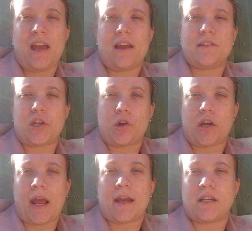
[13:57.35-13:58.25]
It's
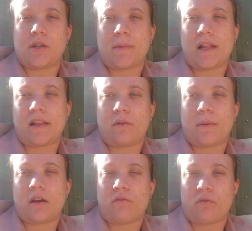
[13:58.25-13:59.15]
okay to be a little bit
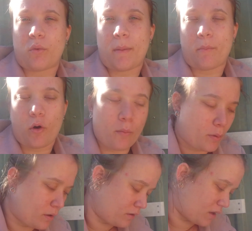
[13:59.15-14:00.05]
of a wet mop,
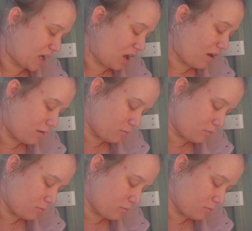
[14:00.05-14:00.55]
like I